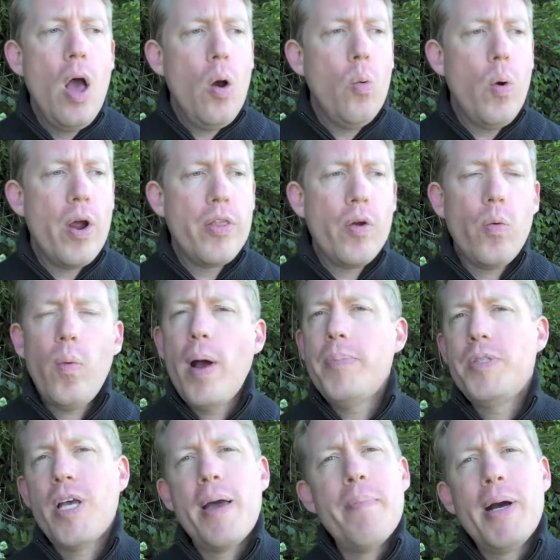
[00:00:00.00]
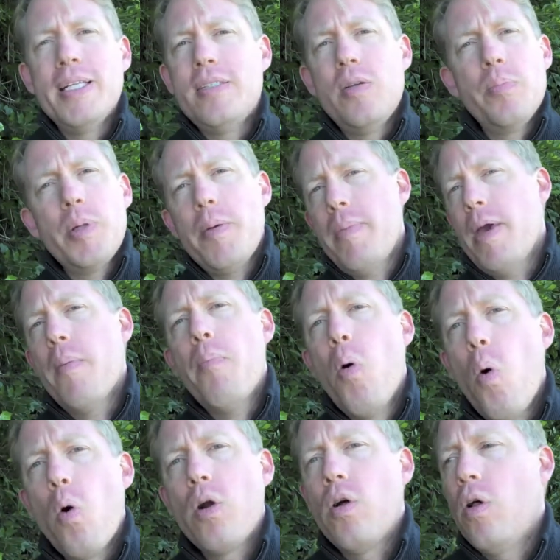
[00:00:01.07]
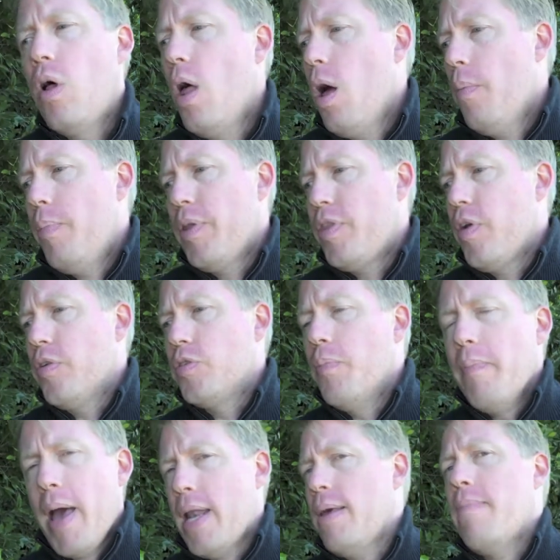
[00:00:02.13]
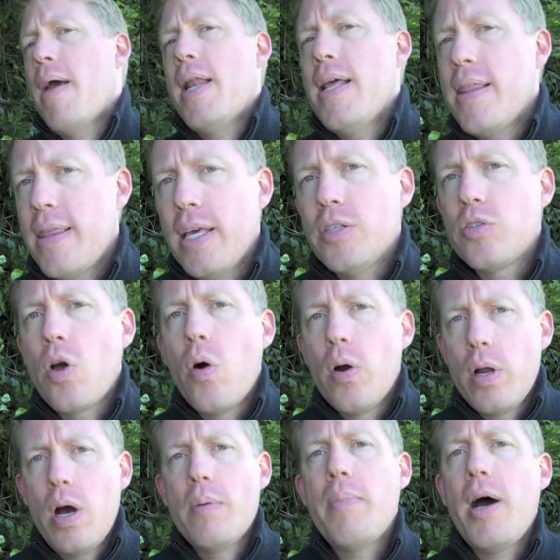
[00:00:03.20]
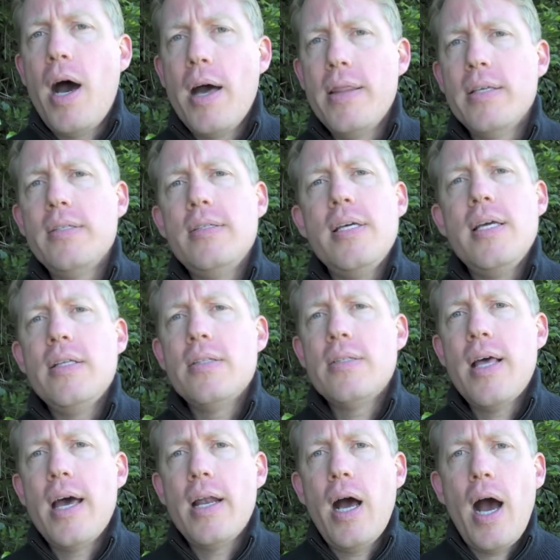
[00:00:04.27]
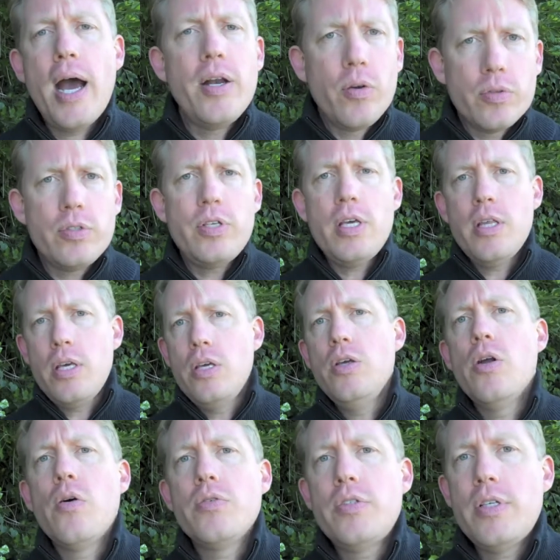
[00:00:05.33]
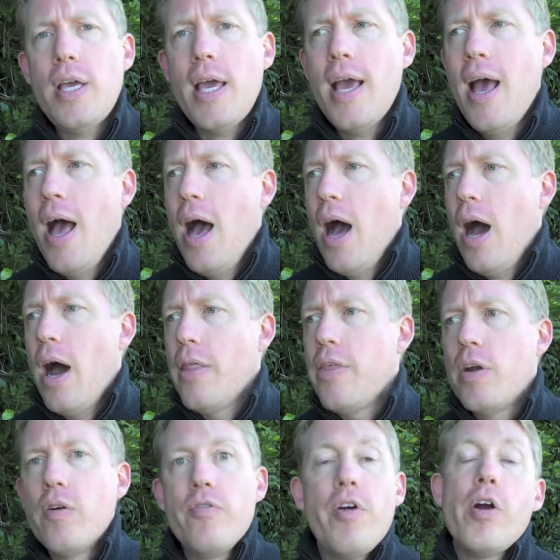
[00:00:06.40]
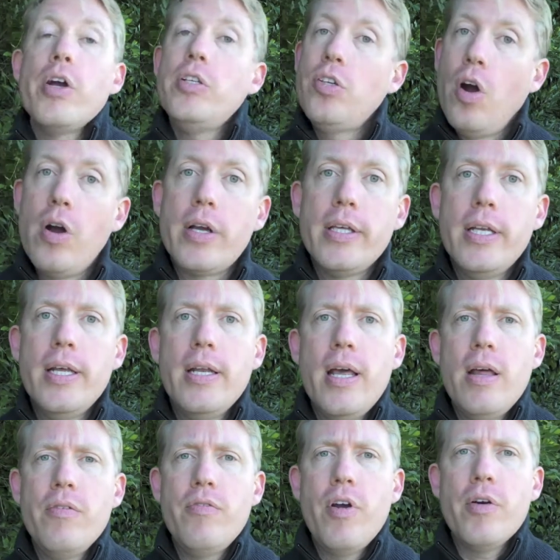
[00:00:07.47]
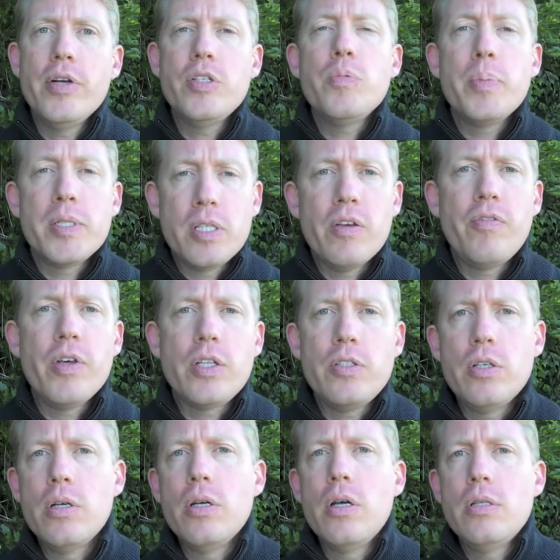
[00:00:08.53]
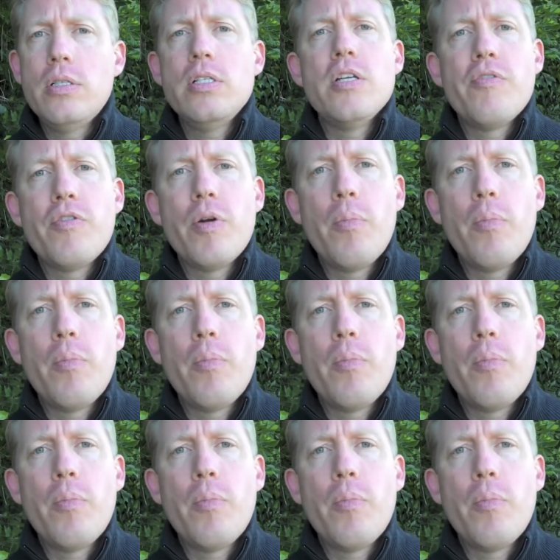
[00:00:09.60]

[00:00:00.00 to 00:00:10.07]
where their website might simply be a portal, but there's many, many things going on behind the scenes that I don't see, that you don't see, that are very targeted and very specific to different